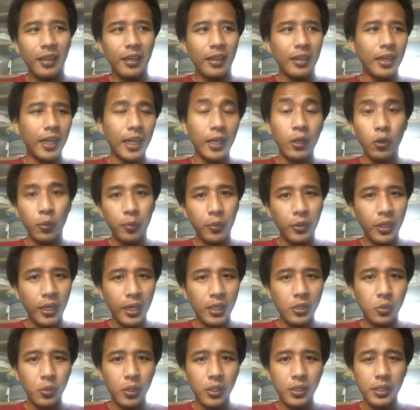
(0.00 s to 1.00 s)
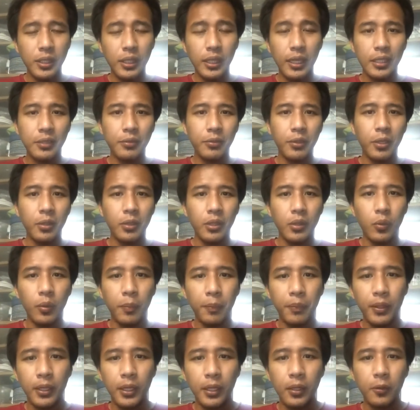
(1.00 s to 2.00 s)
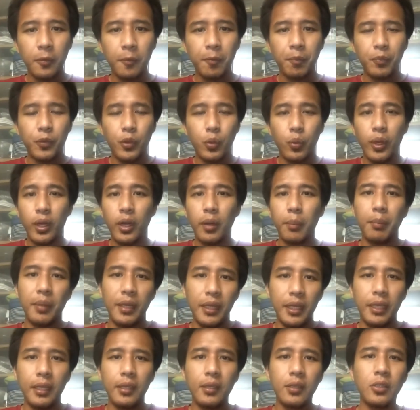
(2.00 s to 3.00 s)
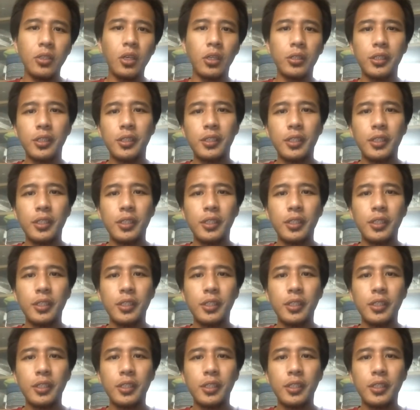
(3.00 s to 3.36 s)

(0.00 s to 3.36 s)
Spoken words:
I hope you guys watched the last video that we put out, where me, Dr.